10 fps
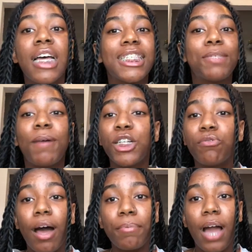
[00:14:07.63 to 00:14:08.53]

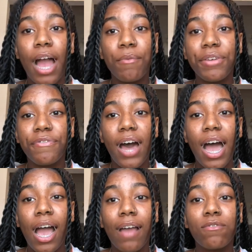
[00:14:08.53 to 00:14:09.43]
SpongeBob Kyrie
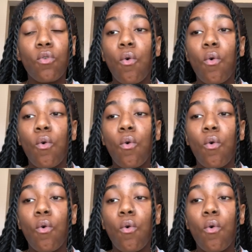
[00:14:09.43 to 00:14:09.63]
5s